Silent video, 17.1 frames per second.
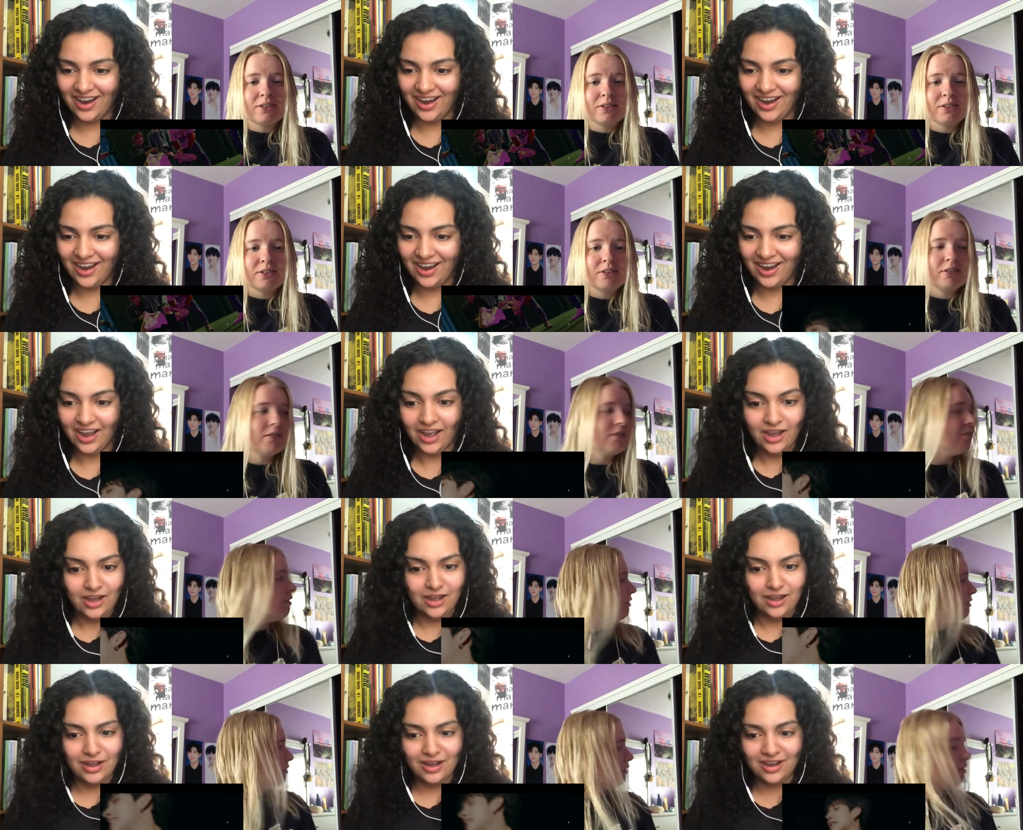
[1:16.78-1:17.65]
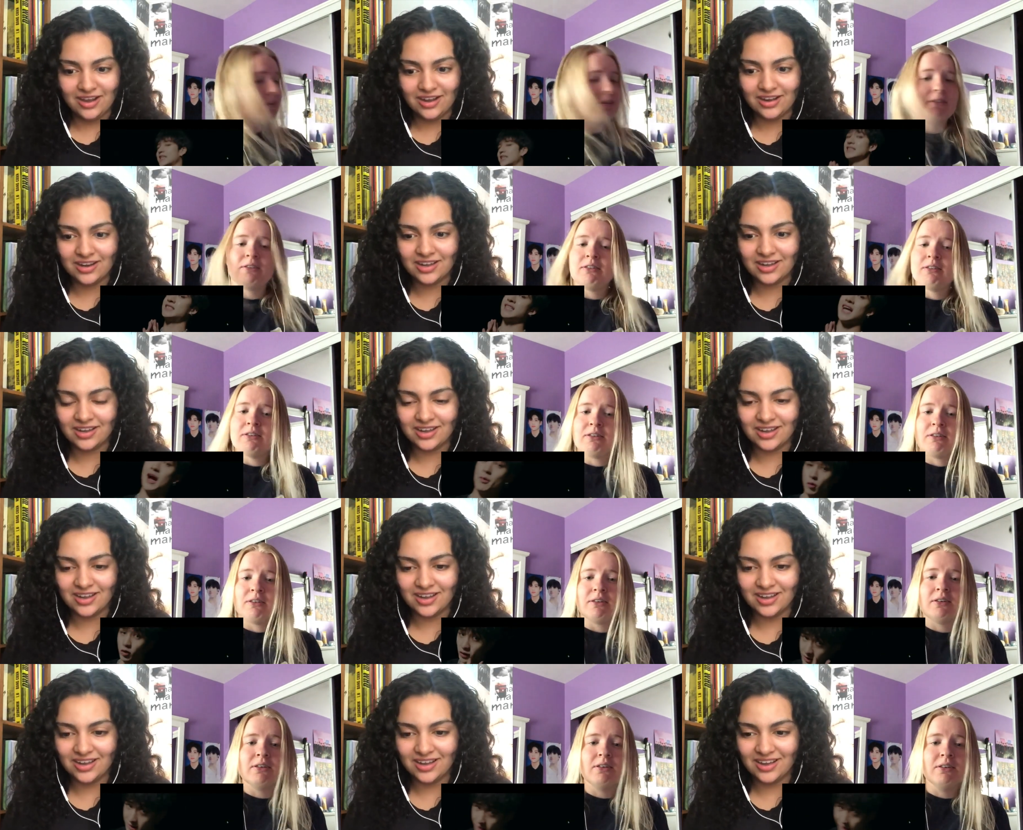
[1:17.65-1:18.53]

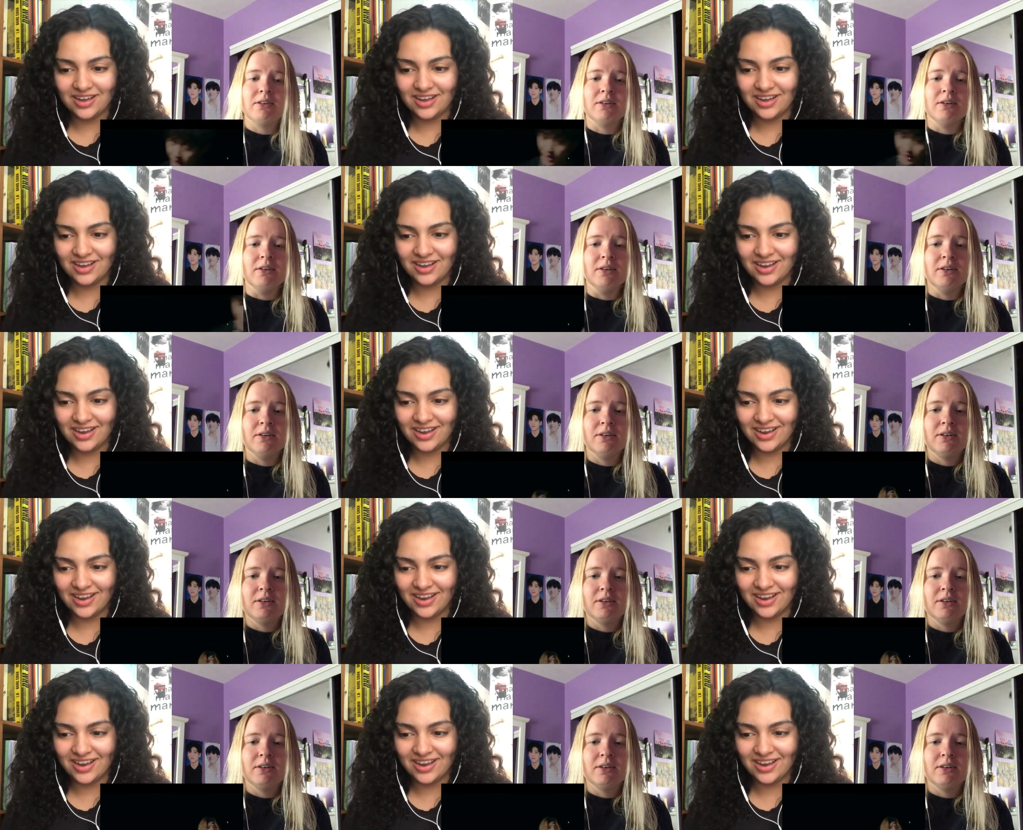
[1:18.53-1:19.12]
Nobody speaks.